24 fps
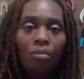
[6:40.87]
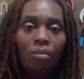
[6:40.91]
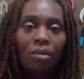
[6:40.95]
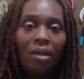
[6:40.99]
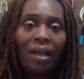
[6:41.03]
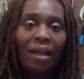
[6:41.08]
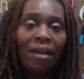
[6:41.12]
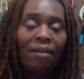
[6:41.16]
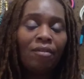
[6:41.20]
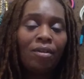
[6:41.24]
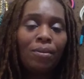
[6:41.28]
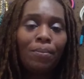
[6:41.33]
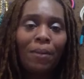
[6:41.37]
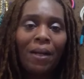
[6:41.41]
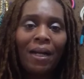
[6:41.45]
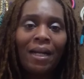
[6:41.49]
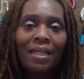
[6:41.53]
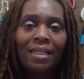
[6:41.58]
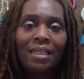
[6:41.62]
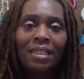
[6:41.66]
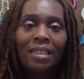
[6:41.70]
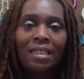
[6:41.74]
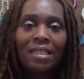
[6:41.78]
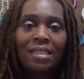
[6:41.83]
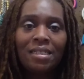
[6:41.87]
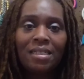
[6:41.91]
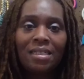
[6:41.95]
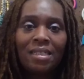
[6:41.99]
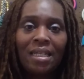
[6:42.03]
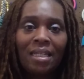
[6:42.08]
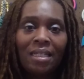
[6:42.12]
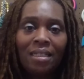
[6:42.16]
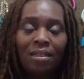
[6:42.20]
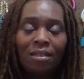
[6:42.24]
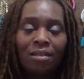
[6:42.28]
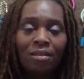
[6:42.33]
everybody is
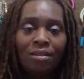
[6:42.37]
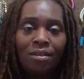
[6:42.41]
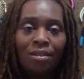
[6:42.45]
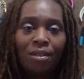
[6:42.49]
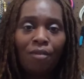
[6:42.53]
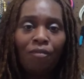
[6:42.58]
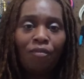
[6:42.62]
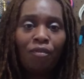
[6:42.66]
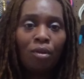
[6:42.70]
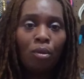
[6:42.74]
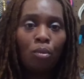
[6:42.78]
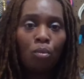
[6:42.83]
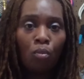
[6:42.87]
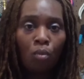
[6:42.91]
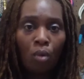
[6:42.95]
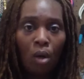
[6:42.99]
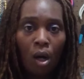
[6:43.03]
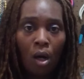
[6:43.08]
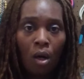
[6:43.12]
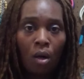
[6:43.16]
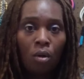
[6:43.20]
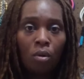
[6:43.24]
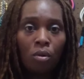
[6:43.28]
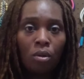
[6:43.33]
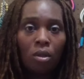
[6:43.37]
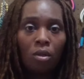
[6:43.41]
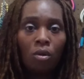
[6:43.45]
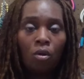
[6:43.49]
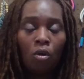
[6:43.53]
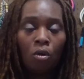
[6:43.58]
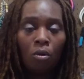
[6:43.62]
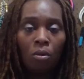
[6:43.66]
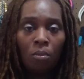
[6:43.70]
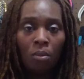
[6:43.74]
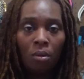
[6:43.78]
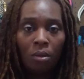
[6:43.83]
at a different walk
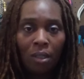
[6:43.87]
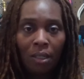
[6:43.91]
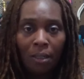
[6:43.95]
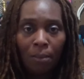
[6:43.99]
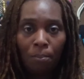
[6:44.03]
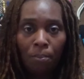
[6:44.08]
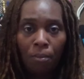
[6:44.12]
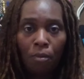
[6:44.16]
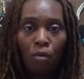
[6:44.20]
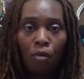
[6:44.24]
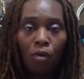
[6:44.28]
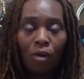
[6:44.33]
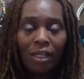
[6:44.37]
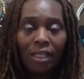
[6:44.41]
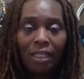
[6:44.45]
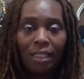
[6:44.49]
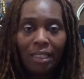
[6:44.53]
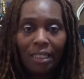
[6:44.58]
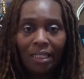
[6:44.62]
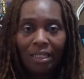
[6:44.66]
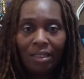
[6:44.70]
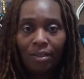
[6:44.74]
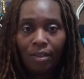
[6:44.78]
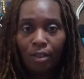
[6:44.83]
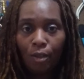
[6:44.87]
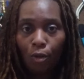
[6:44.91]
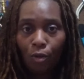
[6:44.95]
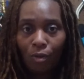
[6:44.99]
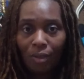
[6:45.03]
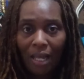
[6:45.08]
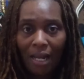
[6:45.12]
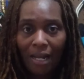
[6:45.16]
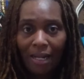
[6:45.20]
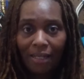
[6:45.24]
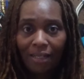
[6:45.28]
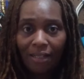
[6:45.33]
and point in their
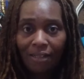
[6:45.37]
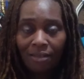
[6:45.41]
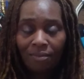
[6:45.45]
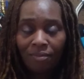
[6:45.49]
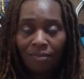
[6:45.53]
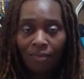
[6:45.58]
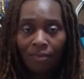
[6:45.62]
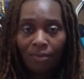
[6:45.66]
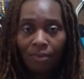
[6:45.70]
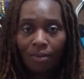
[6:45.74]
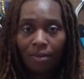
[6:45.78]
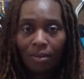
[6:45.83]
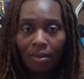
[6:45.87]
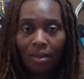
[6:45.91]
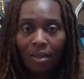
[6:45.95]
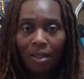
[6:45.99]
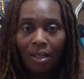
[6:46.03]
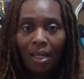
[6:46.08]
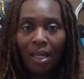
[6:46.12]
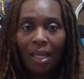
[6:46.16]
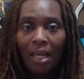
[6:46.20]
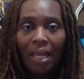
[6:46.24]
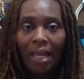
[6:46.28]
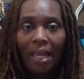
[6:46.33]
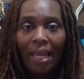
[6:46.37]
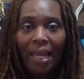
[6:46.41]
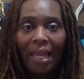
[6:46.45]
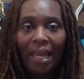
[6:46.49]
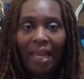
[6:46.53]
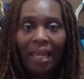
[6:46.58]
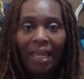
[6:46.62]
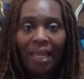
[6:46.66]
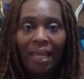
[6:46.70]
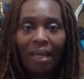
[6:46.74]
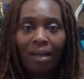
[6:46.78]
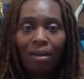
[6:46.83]
life.
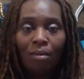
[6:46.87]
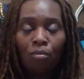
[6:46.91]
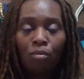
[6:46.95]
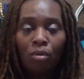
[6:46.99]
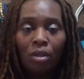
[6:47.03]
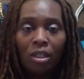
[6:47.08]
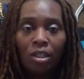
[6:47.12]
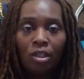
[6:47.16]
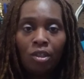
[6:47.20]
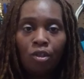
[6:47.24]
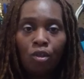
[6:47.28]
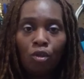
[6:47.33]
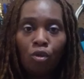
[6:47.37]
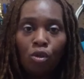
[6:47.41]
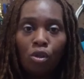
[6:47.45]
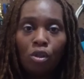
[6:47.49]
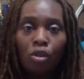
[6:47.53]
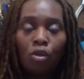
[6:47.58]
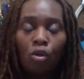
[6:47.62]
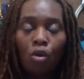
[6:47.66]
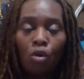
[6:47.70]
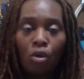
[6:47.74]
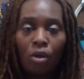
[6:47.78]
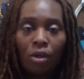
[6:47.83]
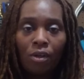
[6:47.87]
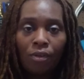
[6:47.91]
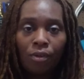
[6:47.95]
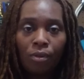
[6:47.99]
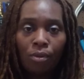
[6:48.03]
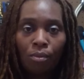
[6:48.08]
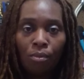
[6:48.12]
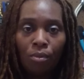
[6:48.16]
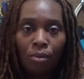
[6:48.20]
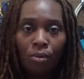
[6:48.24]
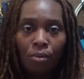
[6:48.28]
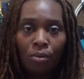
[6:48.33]
And what you're going
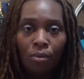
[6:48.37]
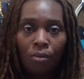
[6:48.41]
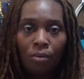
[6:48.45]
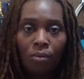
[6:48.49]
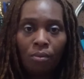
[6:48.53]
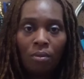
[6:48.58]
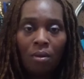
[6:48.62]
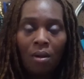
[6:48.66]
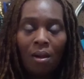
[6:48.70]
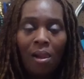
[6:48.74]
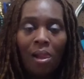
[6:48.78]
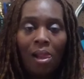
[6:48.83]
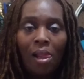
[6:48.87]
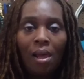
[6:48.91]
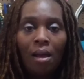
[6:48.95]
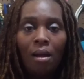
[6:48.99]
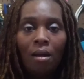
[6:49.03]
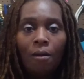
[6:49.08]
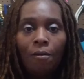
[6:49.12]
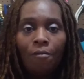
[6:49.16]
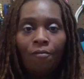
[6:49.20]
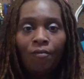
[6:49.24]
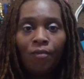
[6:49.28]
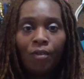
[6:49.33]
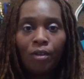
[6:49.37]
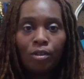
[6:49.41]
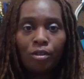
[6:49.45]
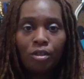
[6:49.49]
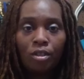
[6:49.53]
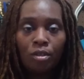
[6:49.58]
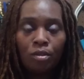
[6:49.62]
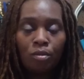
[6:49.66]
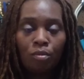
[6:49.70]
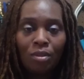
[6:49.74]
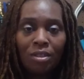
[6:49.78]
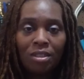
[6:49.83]
through
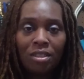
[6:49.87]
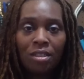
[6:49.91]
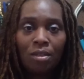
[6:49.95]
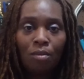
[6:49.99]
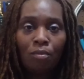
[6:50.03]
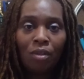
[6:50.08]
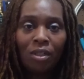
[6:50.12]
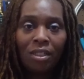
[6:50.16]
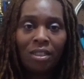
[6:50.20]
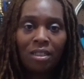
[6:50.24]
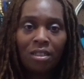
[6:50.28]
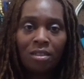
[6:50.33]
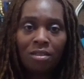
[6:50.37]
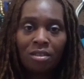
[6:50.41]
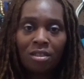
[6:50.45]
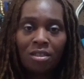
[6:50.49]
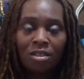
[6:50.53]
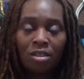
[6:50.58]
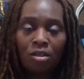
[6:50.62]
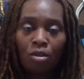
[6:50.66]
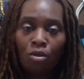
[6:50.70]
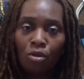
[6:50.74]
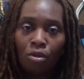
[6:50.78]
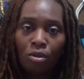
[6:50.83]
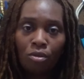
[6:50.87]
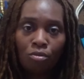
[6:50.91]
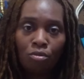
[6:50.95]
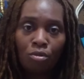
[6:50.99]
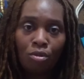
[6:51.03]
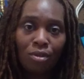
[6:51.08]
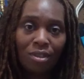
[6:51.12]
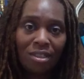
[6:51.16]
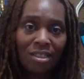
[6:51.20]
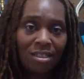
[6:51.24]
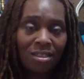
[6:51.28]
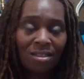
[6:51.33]
versus what someone else is going
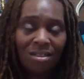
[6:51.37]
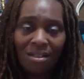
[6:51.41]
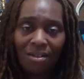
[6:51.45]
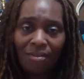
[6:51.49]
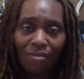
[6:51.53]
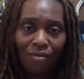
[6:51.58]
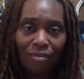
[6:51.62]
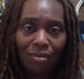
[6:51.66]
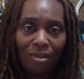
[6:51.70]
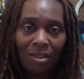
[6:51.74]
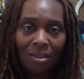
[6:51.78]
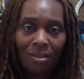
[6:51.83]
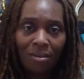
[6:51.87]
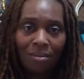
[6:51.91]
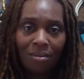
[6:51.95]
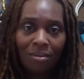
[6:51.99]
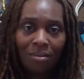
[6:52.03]
through is different.